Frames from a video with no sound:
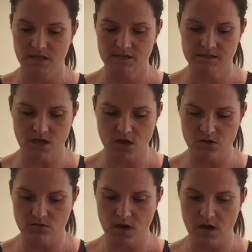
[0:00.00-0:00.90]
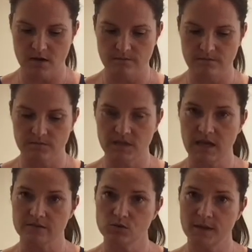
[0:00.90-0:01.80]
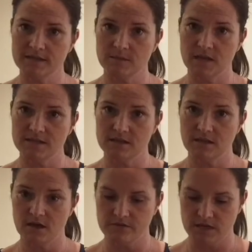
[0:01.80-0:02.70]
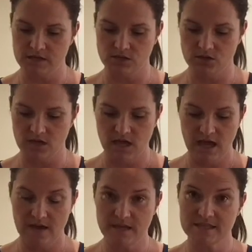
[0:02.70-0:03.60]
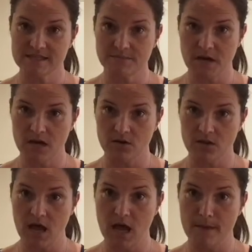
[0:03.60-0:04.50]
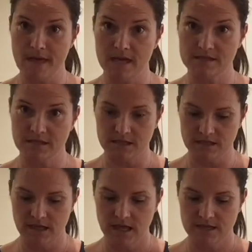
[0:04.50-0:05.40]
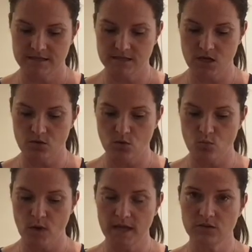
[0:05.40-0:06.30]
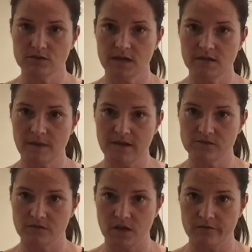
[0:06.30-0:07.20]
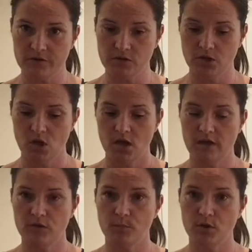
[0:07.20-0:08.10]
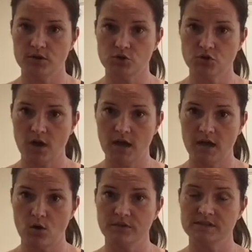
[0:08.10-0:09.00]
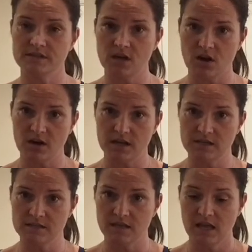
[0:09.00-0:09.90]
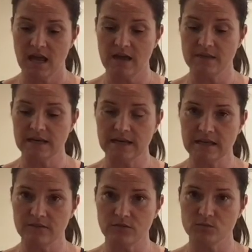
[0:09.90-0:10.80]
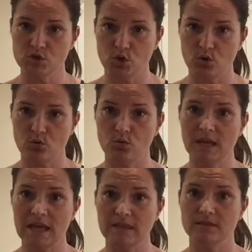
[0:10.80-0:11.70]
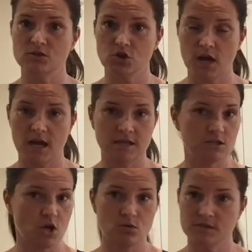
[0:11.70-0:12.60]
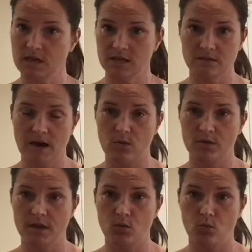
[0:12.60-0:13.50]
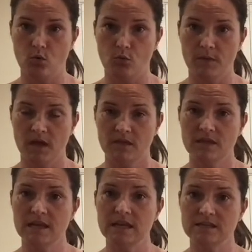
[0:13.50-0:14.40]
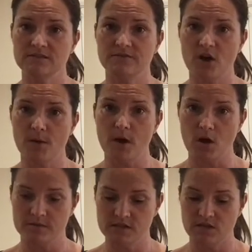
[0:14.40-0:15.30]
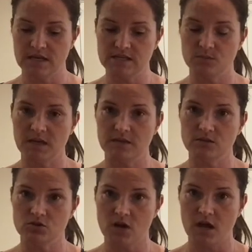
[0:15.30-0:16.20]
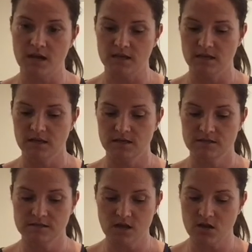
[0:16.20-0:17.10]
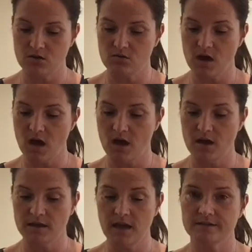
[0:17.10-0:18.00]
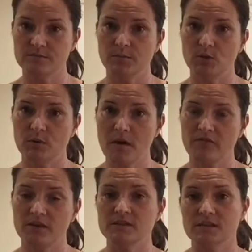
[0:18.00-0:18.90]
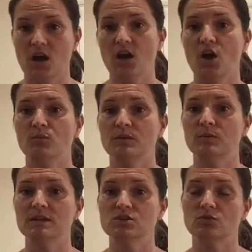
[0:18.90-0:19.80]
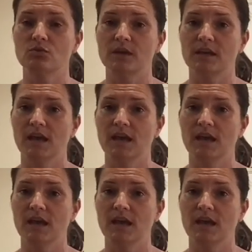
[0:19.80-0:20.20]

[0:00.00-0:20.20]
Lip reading: So yeah, 20 minutes in the oven they took, and they smell amazing. So when you take them out of the oven, if you put the tray on the side and then leave them to cool in the tray. Don't take them out when they're warm. They need to firm up, so they need to be in the tray. So yes, blueberry muffins, I hope you enjoy.